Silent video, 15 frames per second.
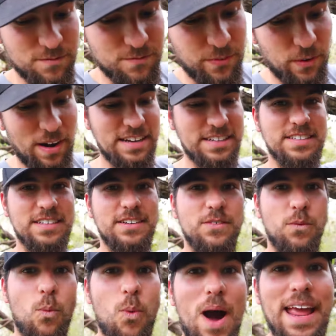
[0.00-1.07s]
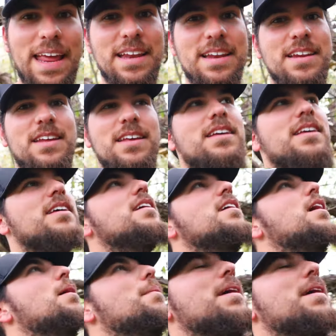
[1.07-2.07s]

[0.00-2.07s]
fresh and white. I